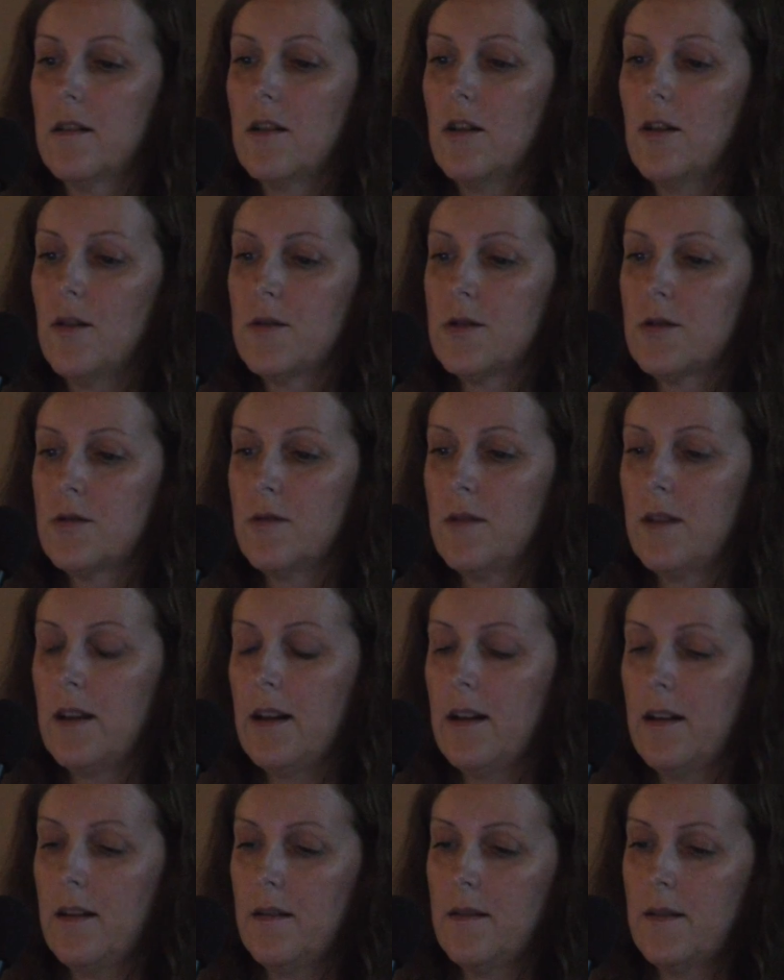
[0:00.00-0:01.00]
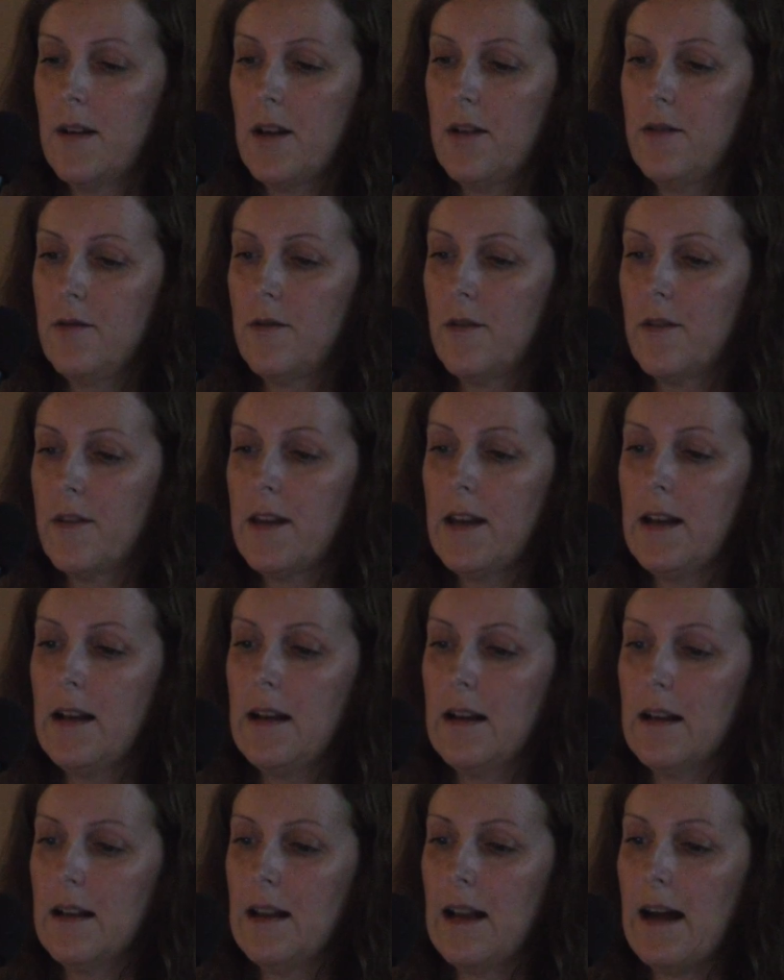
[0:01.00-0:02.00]
close to the
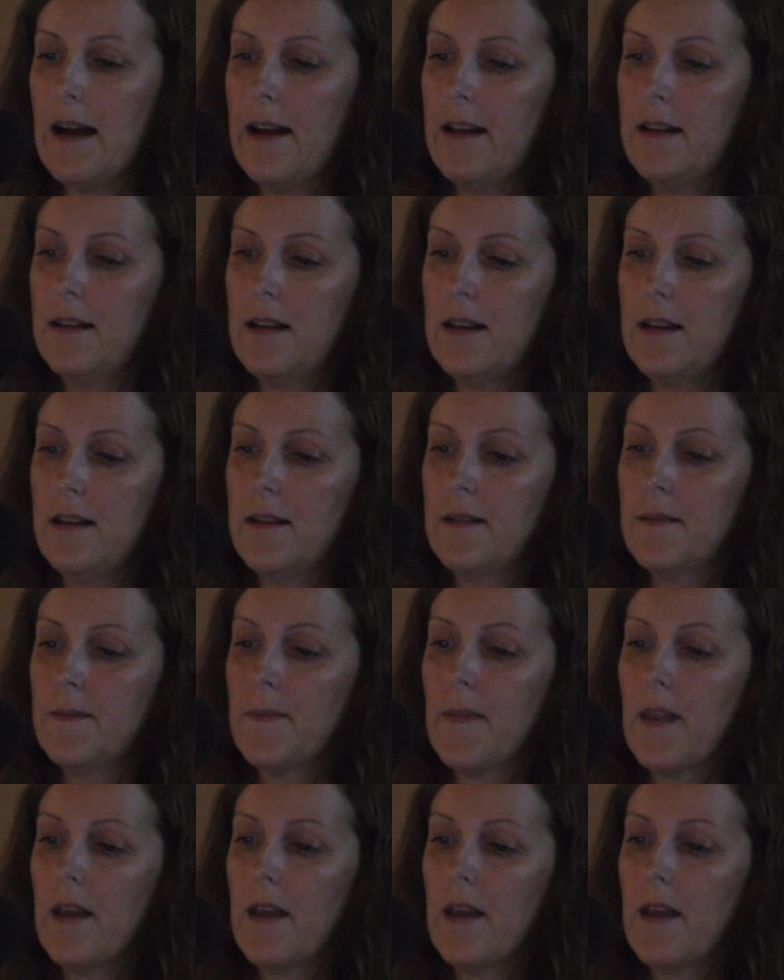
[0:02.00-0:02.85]
urothelial lining.